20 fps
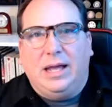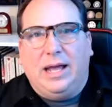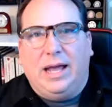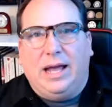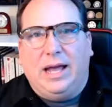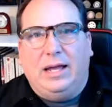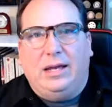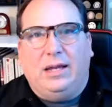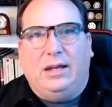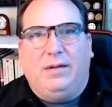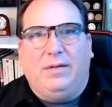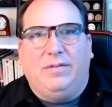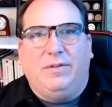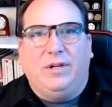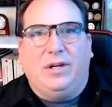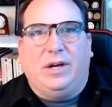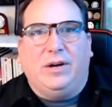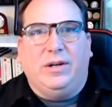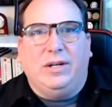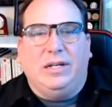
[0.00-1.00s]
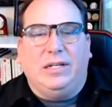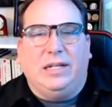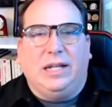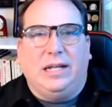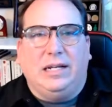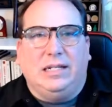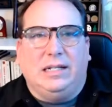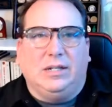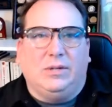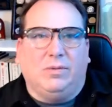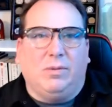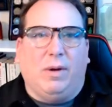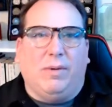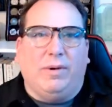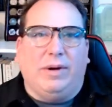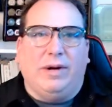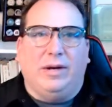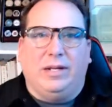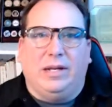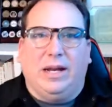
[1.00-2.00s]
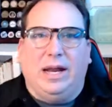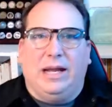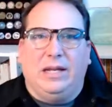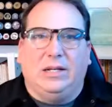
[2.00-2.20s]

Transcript: I love sharing these things. This is why we're here today.